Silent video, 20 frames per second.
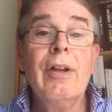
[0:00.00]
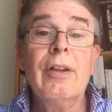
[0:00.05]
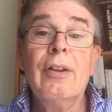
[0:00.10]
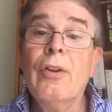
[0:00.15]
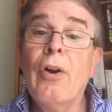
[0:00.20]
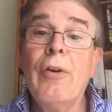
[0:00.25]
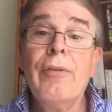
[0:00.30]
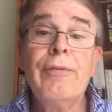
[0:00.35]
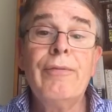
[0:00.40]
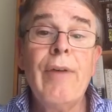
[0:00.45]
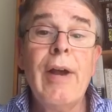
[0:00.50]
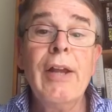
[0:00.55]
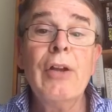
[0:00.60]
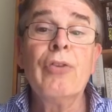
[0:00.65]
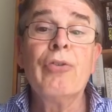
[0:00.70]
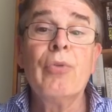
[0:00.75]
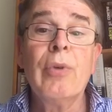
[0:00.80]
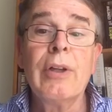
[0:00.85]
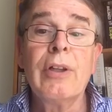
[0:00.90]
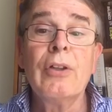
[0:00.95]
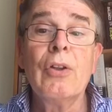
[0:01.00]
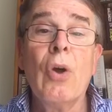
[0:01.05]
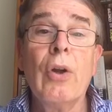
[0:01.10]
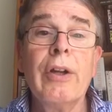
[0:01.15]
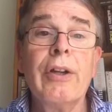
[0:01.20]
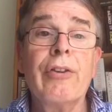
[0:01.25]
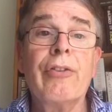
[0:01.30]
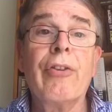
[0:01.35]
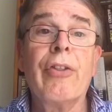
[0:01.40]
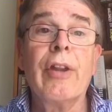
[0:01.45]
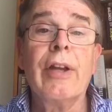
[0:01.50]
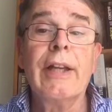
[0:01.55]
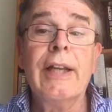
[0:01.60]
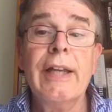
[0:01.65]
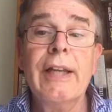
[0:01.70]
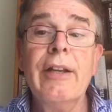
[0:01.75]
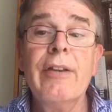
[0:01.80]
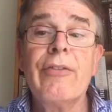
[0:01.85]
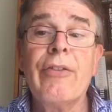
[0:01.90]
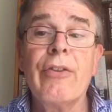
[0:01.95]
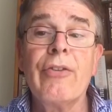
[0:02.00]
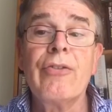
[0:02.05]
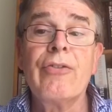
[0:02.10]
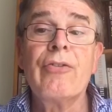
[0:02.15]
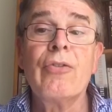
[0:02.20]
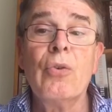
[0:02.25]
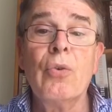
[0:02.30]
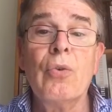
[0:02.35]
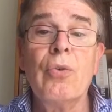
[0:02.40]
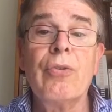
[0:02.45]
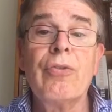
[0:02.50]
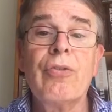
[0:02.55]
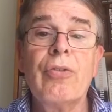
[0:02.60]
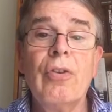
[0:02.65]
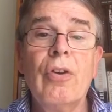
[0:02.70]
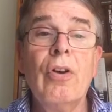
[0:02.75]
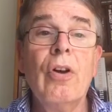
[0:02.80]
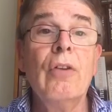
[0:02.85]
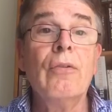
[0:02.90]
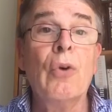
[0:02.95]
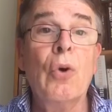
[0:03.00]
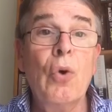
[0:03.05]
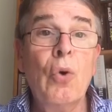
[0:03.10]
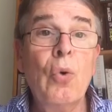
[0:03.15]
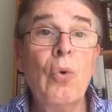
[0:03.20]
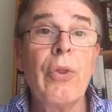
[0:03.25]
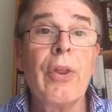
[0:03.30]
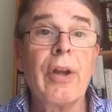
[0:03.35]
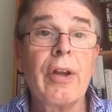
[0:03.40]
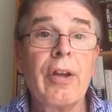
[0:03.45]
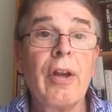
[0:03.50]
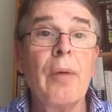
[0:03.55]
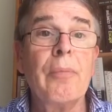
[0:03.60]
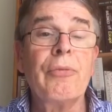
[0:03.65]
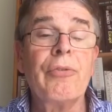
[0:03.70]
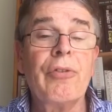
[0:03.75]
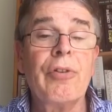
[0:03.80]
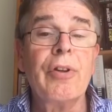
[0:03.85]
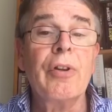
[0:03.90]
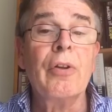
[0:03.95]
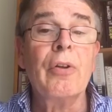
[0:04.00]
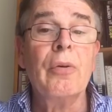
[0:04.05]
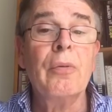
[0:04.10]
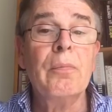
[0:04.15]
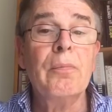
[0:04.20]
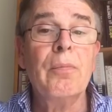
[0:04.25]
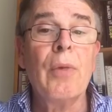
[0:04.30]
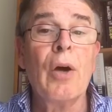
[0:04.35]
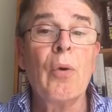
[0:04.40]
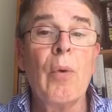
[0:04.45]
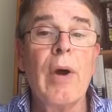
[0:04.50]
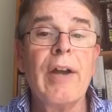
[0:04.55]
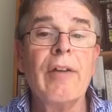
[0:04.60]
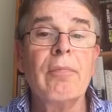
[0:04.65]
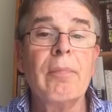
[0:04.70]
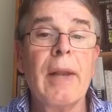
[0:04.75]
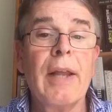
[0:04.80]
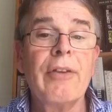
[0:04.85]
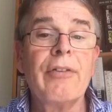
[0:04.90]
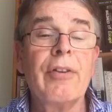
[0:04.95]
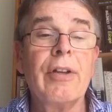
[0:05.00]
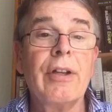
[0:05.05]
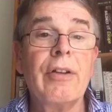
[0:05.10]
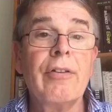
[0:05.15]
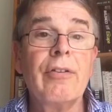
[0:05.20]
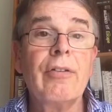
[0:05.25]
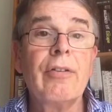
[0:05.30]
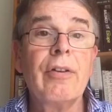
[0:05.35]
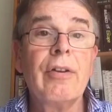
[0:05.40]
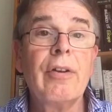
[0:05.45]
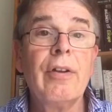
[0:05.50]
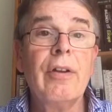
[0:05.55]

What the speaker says: Not fail to acknowledge that he is the source of all that comes to you by way of blessings.